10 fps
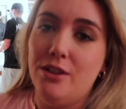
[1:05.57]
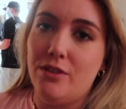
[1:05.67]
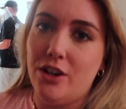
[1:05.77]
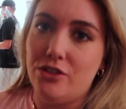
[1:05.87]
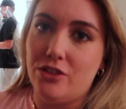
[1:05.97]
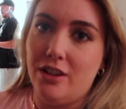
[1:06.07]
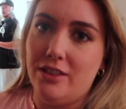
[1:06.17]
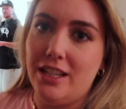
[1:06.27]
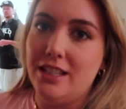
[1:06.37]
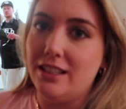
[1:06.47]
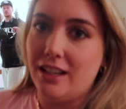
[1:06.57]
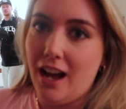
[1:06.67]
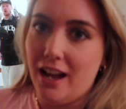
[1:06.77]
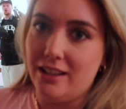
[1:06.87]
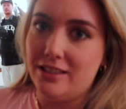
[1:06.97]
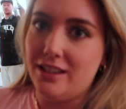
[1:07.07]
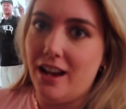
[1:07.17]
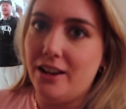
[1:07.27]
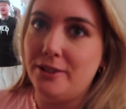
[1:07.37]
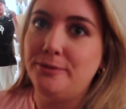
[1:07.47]
restaurant, the Izakaya Stoked style.
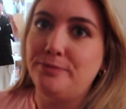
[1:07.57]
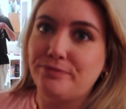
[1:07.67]
For that.